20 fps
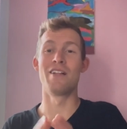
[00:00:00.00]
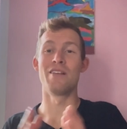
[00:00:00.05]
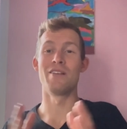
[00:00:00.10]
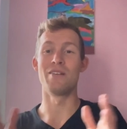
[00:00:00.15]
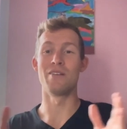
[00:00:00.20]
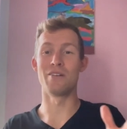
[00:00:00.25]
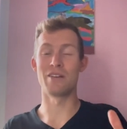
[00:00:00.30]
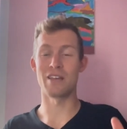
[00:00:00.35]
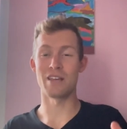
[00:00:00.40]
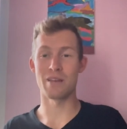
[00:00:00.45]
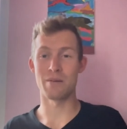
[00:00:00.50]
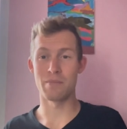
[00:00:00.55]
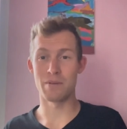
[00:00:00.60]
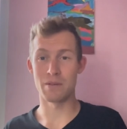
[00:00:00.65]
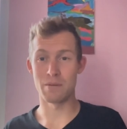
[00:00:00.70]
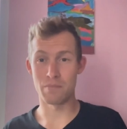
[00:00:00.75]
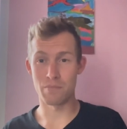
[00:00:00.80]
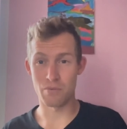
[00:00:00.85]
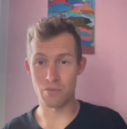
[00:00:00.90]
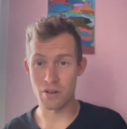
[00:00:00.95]
looking a
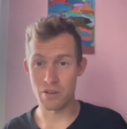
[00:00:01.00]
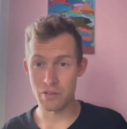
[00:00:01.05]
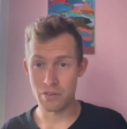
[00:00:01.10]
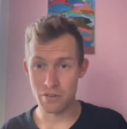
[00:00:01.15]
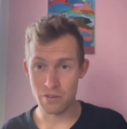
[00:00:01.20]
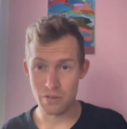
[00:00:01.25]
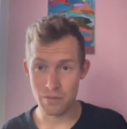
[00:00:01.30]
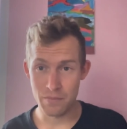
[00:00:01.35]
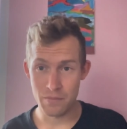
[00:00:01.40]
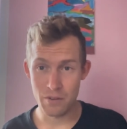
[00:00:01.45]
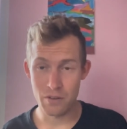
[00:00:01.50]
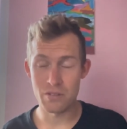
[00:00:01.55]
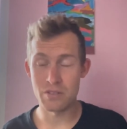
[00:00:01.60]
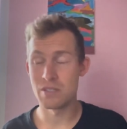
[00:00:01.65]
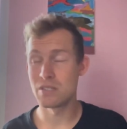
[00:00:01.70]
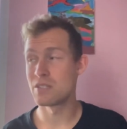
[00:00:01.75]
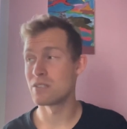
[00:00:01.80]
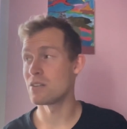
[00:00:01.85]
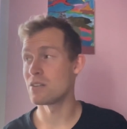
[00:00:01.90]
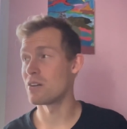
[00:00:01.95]
bit broader. You can
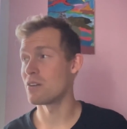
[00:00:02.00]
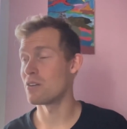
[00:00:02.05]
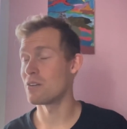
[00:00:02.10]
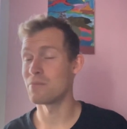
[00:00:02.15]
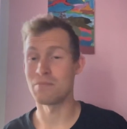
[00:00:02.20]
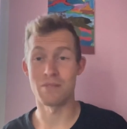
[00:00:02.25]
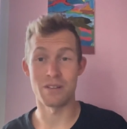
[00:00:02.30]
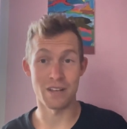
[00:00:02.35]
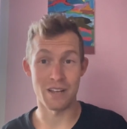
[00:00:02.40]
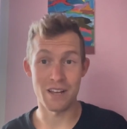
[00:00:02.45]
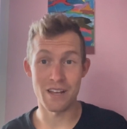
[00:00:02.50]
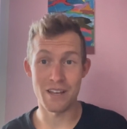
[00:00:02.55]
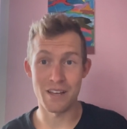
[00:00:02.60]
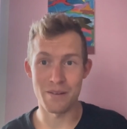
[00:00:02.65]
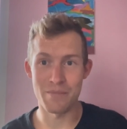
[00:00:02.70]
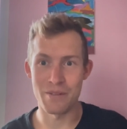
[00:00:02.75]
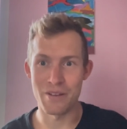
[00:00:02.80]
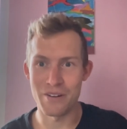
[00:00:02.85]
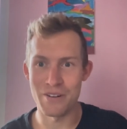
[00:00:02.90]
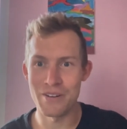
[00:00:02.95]
also start, like I
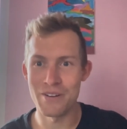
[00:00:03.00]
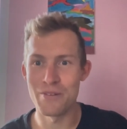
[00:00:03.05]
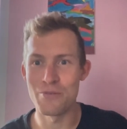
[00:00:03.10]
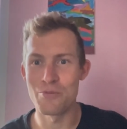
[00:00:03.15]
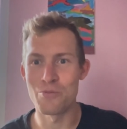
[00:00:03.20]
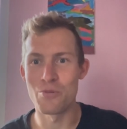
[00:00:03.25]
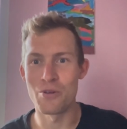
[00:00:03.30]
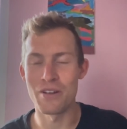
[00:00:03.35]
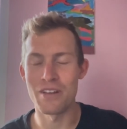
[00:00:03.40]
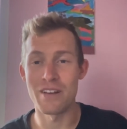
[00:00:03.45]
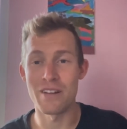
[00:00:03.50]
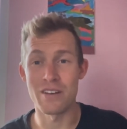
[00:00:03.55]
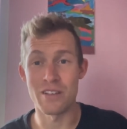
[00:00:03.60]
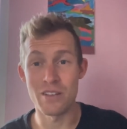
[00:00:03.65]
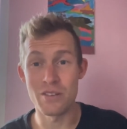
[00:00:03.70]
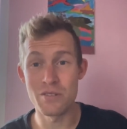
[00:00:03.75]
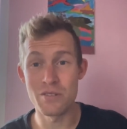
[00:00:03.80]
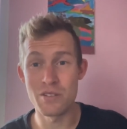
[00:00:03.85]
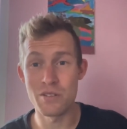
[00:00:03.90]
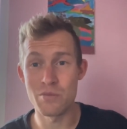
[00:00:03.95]
am here, working on a
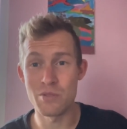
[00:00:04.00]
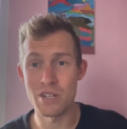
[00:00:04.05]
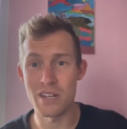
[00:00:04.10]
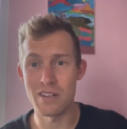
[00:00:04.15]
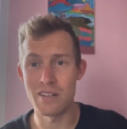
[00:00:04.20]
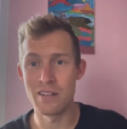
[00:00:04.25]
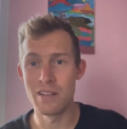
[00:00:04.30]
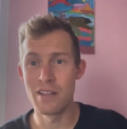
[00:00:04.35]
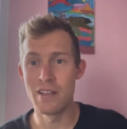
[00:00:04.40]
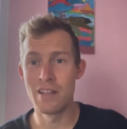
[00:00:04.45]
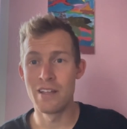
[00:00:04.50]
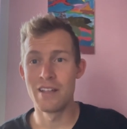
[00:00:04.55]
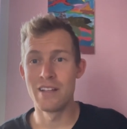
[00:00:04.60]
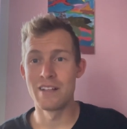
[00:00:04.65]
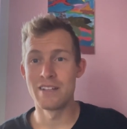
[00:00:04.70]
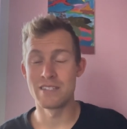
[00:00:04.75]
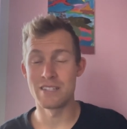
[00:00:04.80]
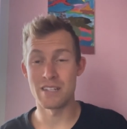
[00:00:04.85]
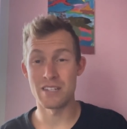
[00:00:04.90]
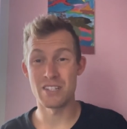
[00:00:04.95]
YouTube channel.
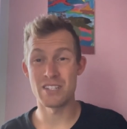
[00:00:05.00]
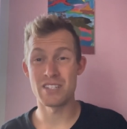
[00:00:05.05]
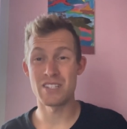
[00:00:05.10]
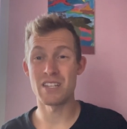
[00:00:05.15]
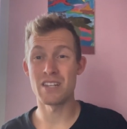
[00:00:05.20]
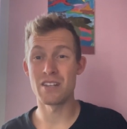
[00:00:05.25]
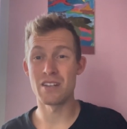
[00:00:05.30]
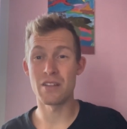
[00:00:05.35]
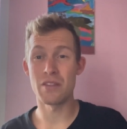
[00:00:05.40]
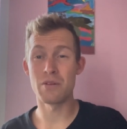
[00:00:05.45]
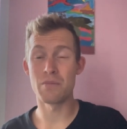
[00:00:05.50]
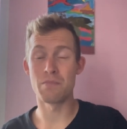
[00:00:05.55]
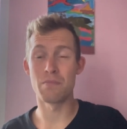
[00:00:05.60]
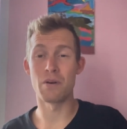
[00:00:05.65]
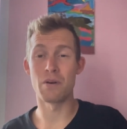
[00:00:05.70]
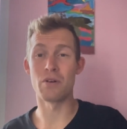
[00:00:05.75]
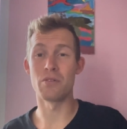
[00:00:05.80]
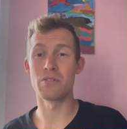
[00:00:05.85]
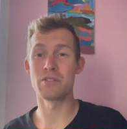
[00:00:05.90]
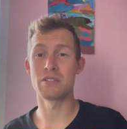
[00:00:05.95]
It's just another
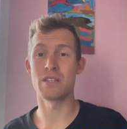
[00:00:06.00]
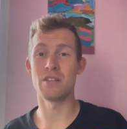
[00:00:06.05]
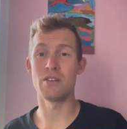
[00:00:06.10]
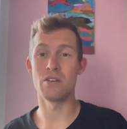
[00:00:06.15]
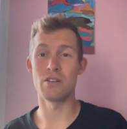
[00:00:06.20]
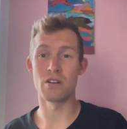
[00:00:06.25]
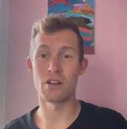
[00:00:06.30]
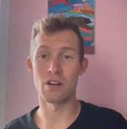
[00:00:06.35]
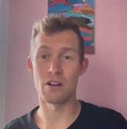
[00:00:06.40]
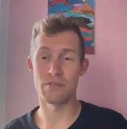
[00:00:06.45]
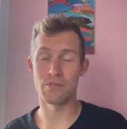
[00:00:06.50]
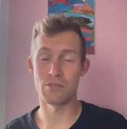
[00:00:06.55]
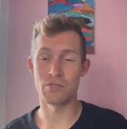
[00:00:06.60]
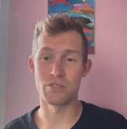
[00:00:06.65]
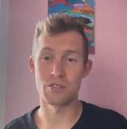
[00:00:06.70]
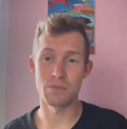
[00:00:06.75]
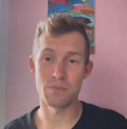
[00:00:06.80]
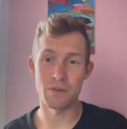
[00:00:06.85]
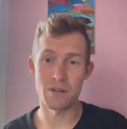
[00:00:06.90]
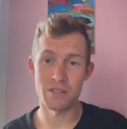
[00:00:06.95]
bonus that you can offer
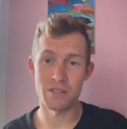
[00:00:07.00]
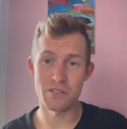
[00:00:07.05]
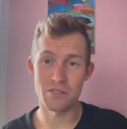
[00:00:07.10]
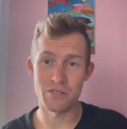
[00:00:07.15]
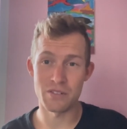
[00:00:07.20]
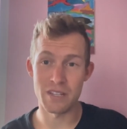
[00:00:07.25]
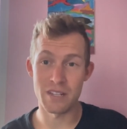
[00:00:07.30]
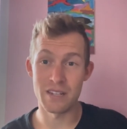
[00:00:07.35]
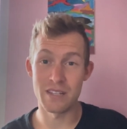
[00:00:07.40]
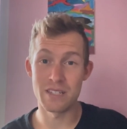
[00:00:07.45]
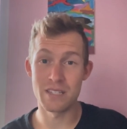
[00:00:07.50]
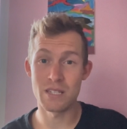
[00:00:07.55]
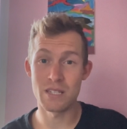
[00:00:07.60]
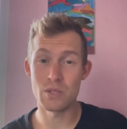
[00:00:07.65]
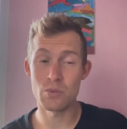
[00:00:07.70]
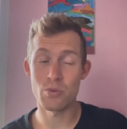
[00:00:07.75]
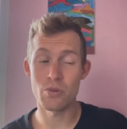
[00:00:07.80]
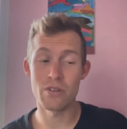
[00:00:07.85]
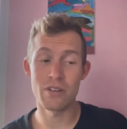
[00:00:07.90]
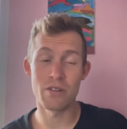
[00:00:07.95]
to sponsors. And this
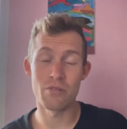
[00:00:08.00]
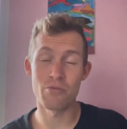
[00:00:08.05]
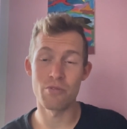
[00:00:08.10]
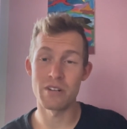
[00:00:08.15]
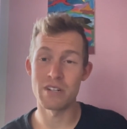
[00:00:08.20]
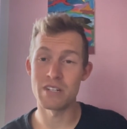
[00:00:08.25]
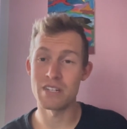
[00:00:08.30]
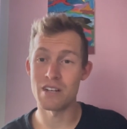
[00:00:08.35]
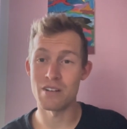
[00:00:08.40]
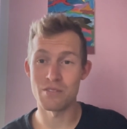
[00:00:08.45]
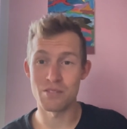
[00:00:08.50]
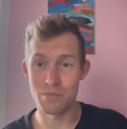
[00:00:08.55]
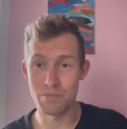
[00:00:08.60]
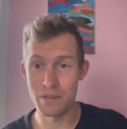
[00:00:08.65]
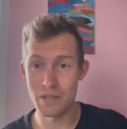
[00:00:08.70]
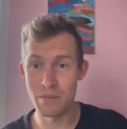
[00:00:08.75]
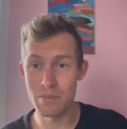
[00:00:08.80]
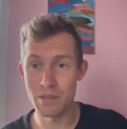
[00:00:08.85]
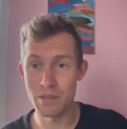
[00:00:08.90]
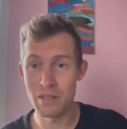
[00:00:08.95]
is where you can reach out to
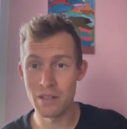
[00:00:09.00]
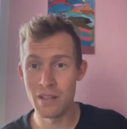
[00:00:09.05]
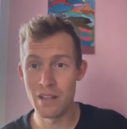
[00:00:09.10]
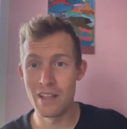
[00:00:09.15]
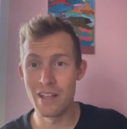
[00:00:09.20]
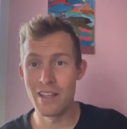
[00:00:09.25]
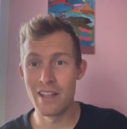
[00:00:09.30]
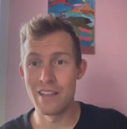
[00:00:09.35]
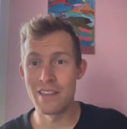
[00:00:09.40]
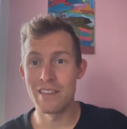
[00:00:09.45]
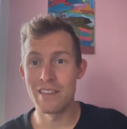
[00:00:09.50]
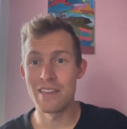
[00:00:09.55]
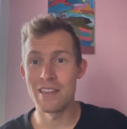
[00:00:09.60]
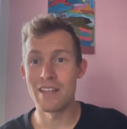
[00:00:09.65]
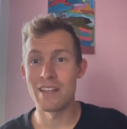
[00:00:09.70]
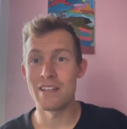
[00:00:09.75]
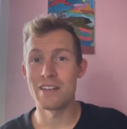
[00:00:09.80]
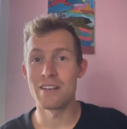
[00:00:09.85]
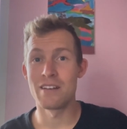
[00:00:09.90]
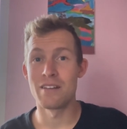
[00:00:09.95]
people
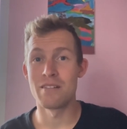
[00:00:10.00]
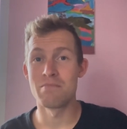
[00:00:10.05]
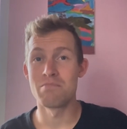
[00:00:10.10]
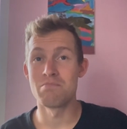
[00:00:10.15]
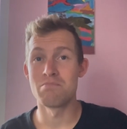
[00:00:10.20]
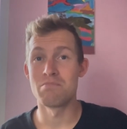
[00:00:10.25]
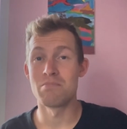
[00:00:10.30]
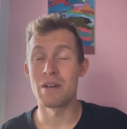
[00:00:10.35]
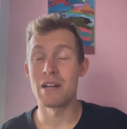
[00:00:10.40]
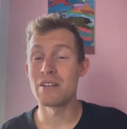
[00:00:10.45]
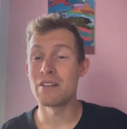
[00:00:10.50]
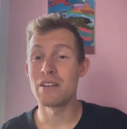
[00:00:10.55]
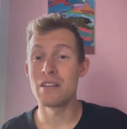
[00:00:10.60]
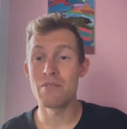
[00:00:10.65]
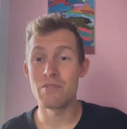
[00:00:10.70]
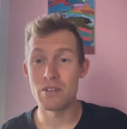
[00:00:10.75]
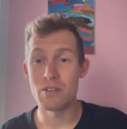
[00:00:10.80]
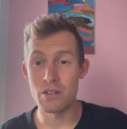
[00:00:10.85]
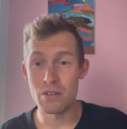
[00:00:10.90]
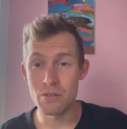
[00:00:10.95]
that might not
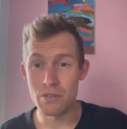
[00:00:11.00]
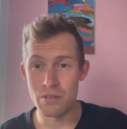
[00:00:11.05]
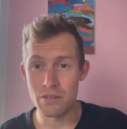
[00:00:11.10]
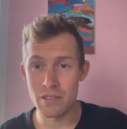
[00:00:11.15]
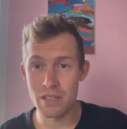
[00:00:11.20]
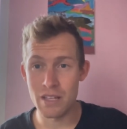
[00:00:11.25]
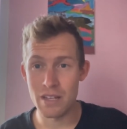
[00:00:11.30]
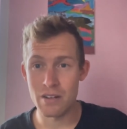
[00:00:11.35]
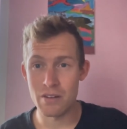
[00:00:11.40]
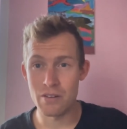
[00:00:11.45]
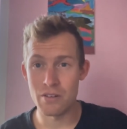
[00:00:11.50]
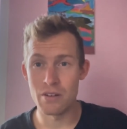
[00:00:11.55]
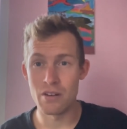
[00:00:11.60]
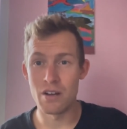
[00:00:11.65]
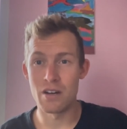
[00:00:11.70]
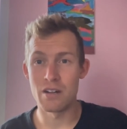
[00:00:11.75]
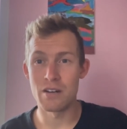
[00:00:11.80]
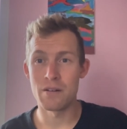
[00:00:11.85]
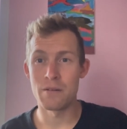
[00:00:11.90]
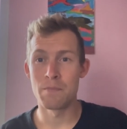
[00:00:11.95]
even know you, that are
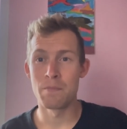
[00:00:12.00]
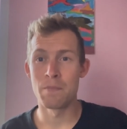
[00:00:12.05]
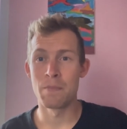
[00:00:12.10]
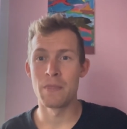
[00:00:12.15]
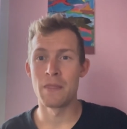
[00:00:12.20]
not